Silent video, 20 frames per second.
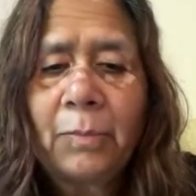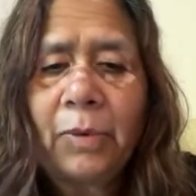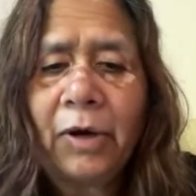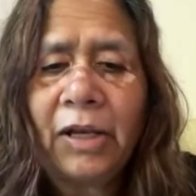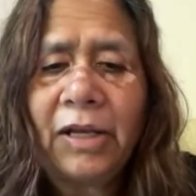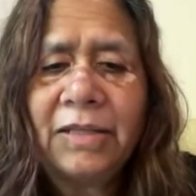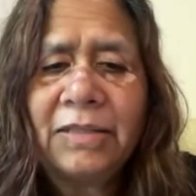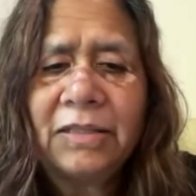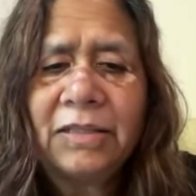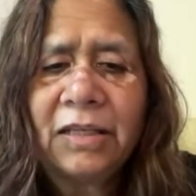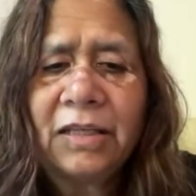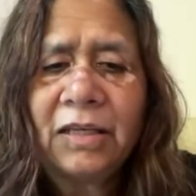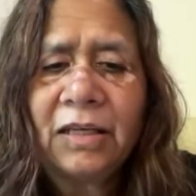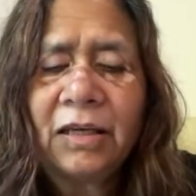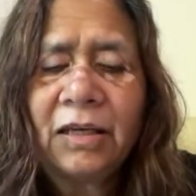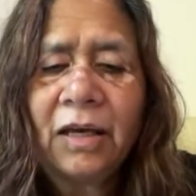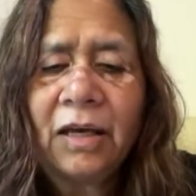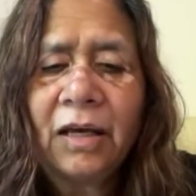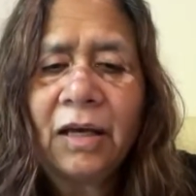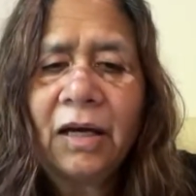
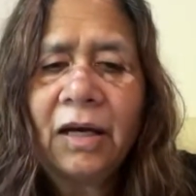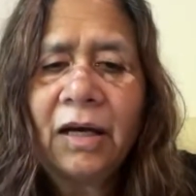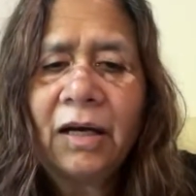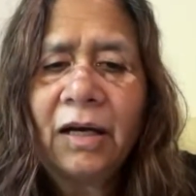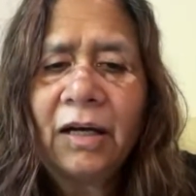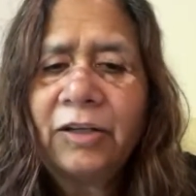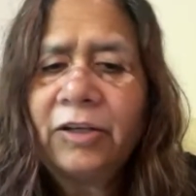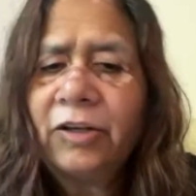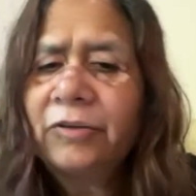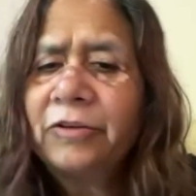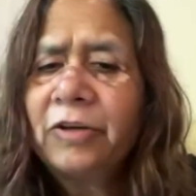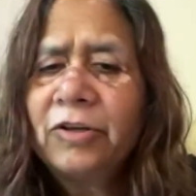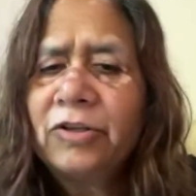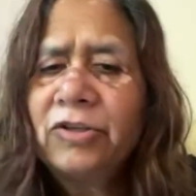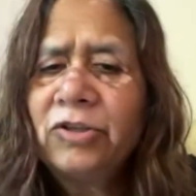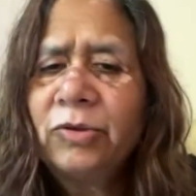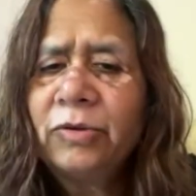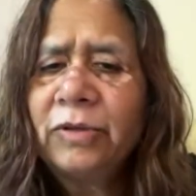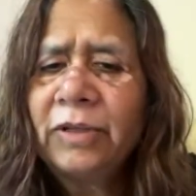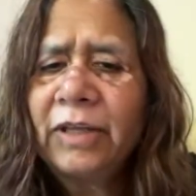policy. Dr.
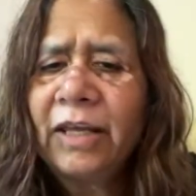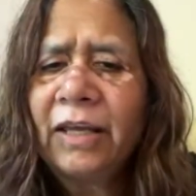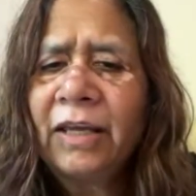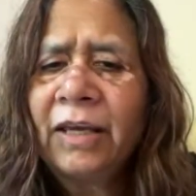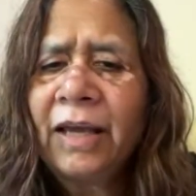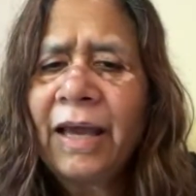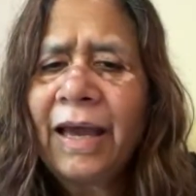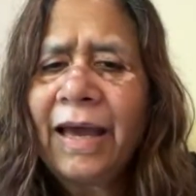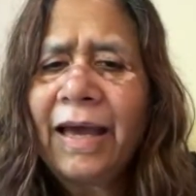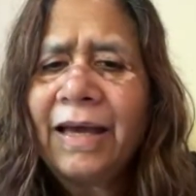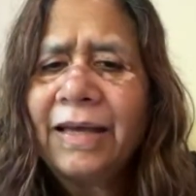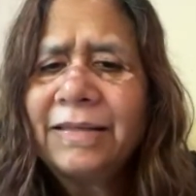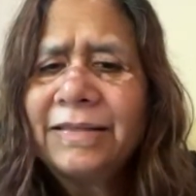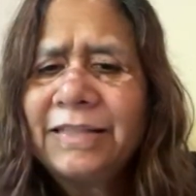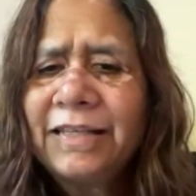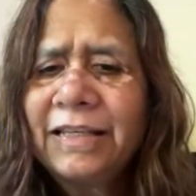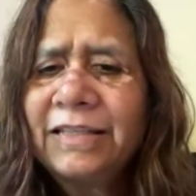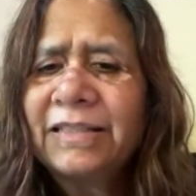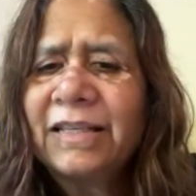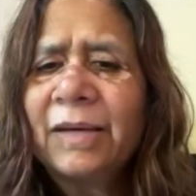Jude King has
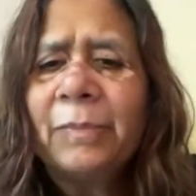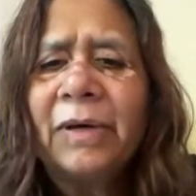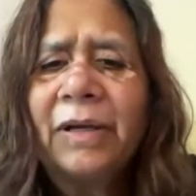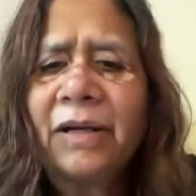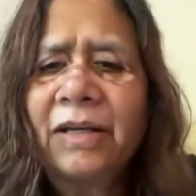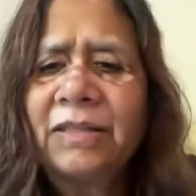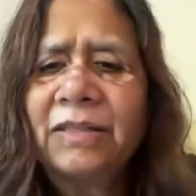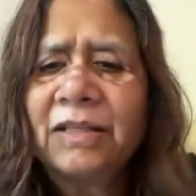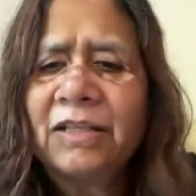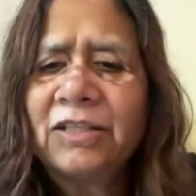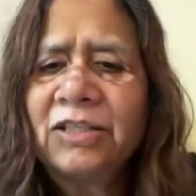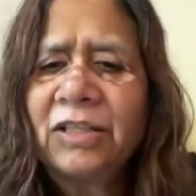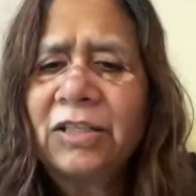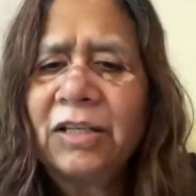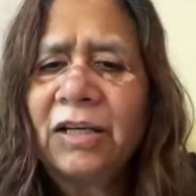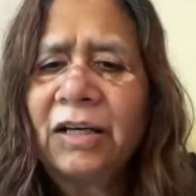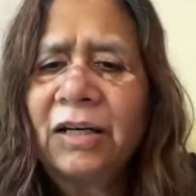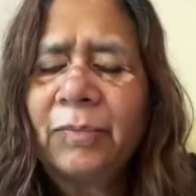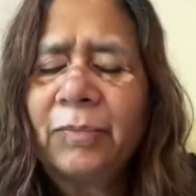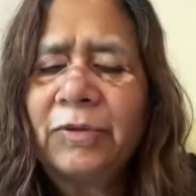6 summer research
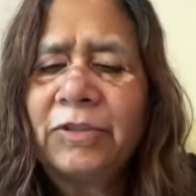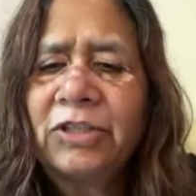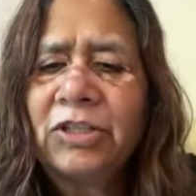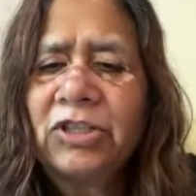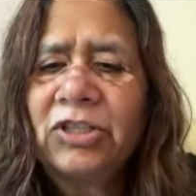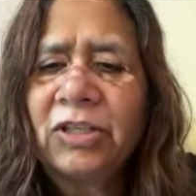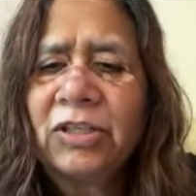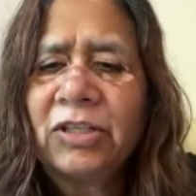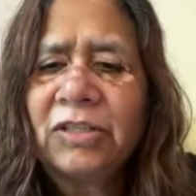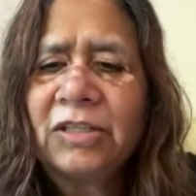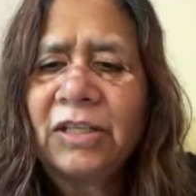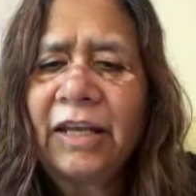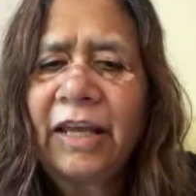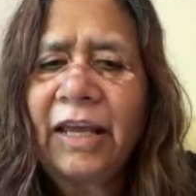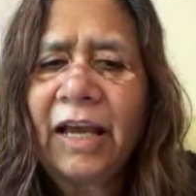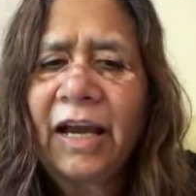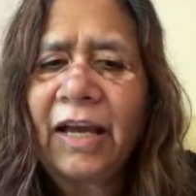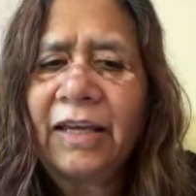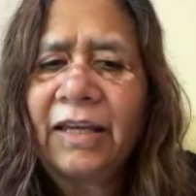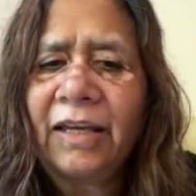positions in
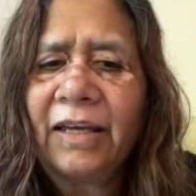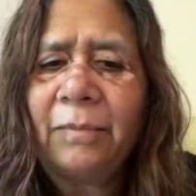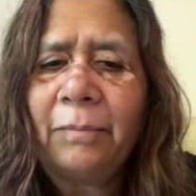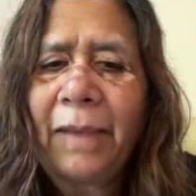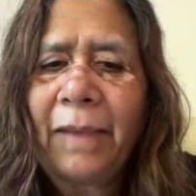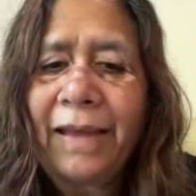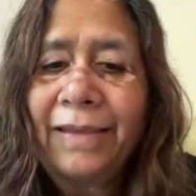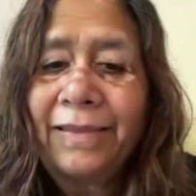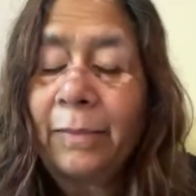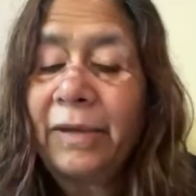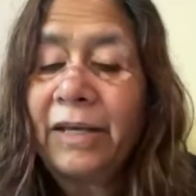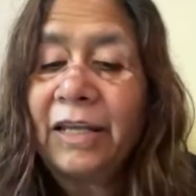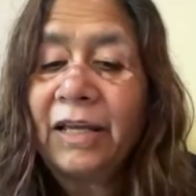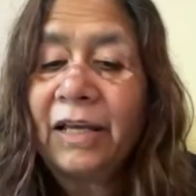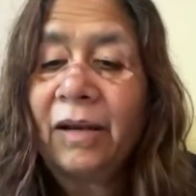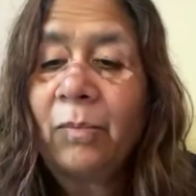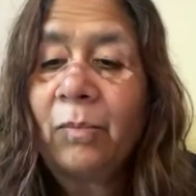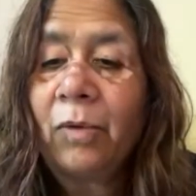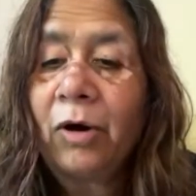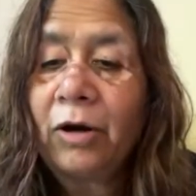AI and
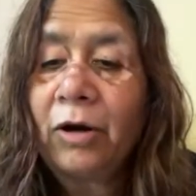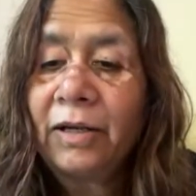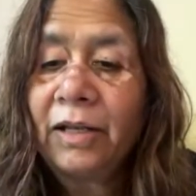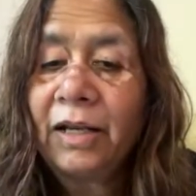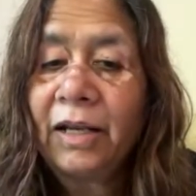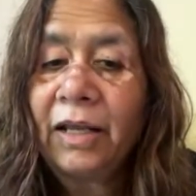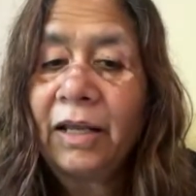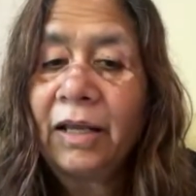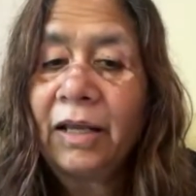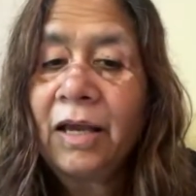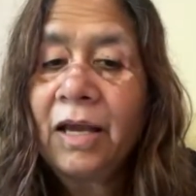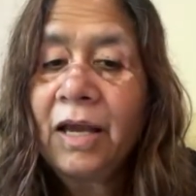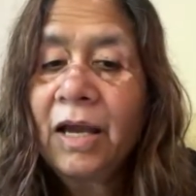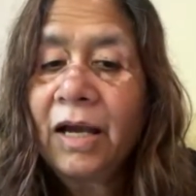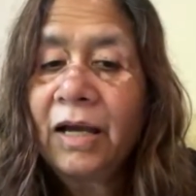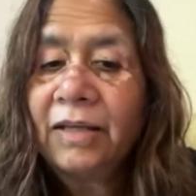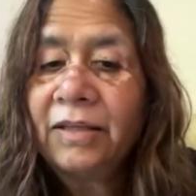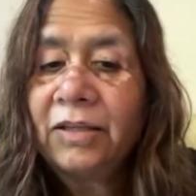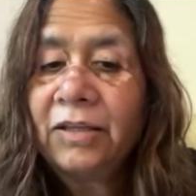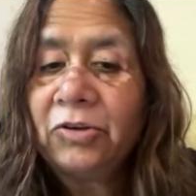mathematical modeling
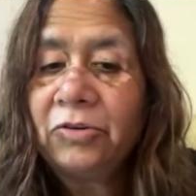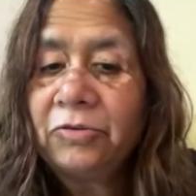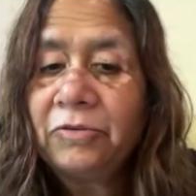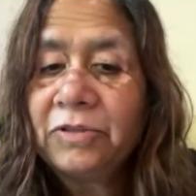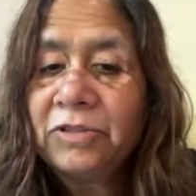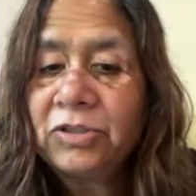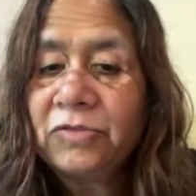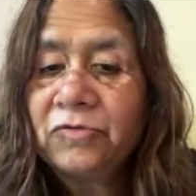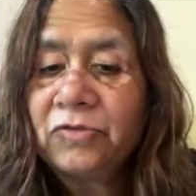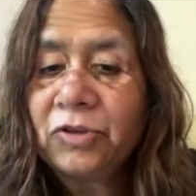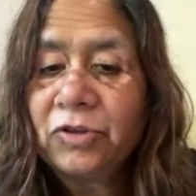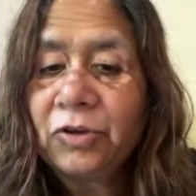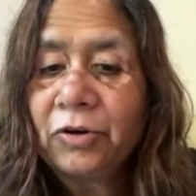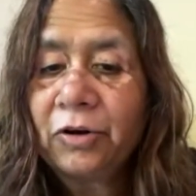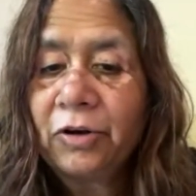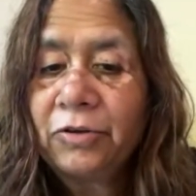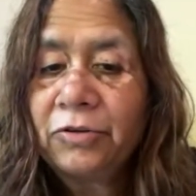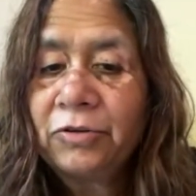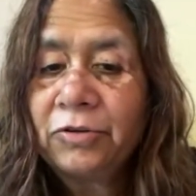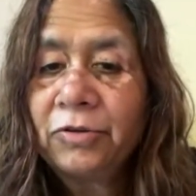at the University of
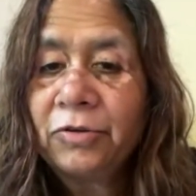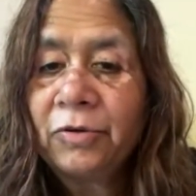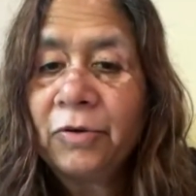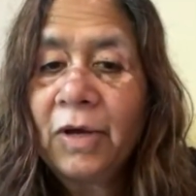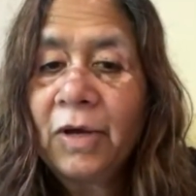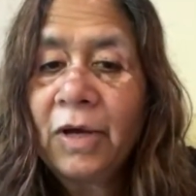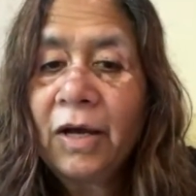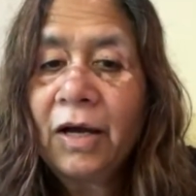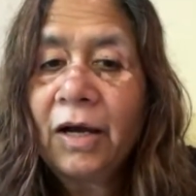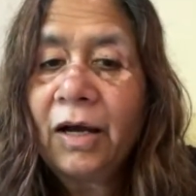Toronto.